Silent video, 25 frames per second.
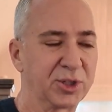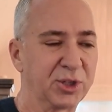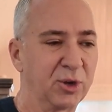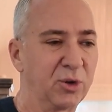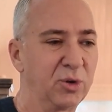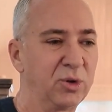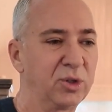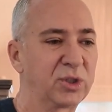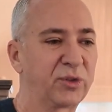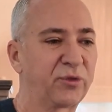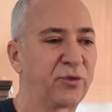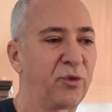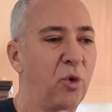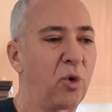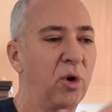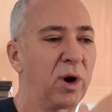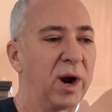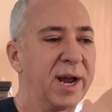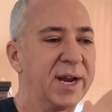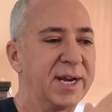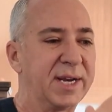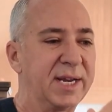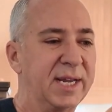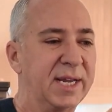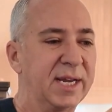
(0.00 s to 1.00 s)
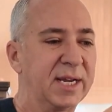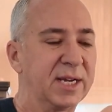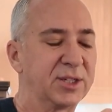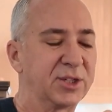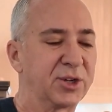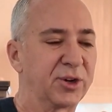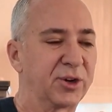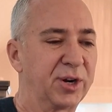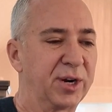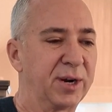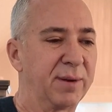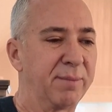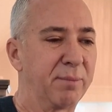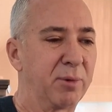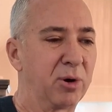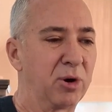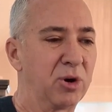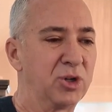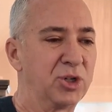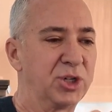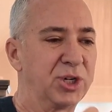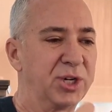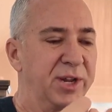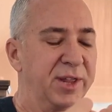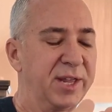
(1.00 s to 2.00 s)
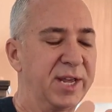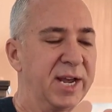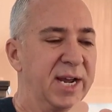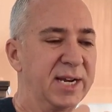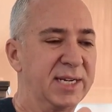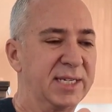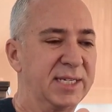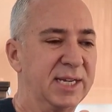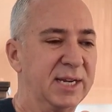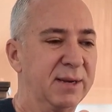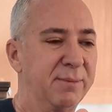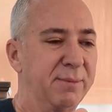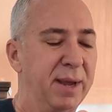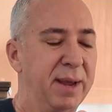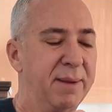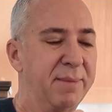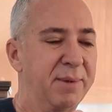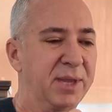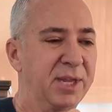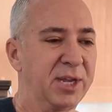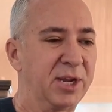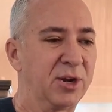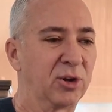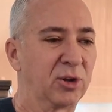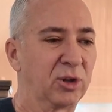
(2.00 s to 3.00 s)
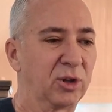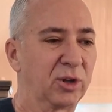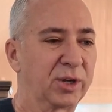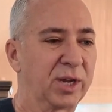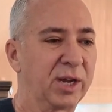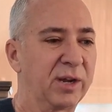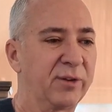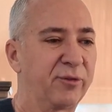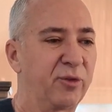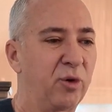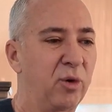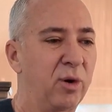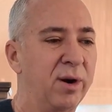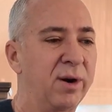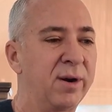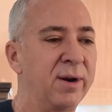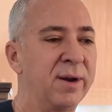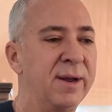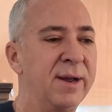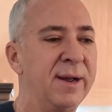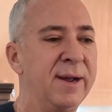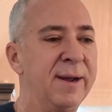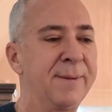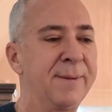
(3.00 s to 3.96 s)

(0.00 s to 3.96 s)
those 4 ideas are going to merge into the idea baby that you're looking for,